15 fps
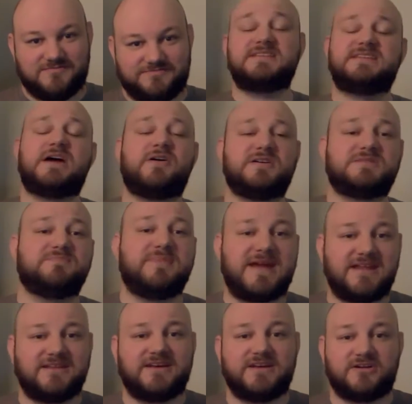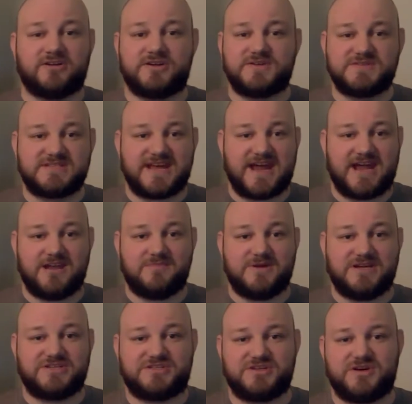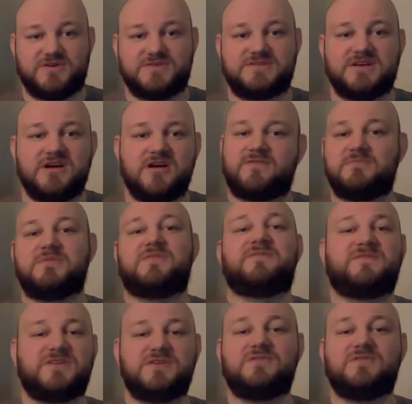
This is how I was mainly introduced to anime shows from the